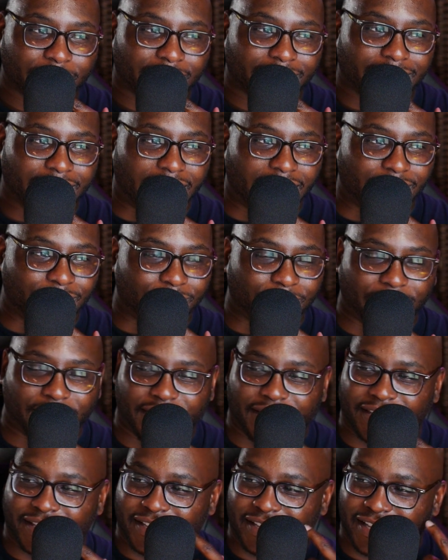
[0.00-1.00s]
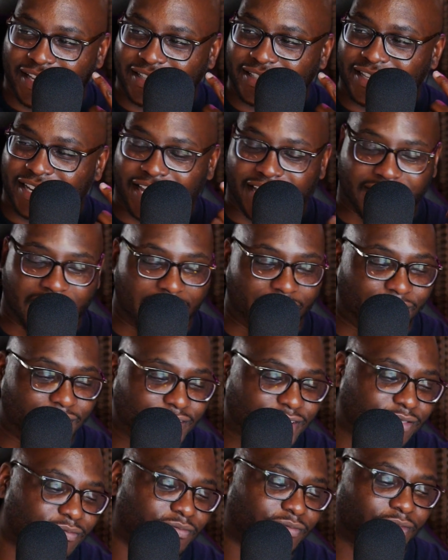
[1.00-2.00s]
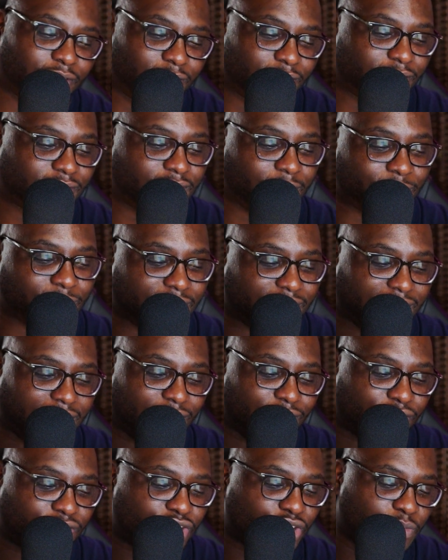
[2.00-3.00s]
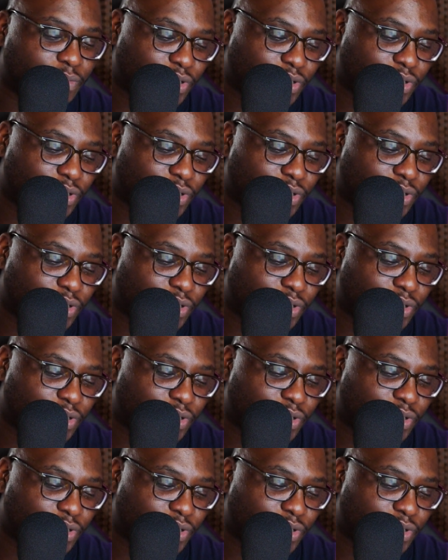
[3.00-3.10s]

I'd really it, it gave us something that was super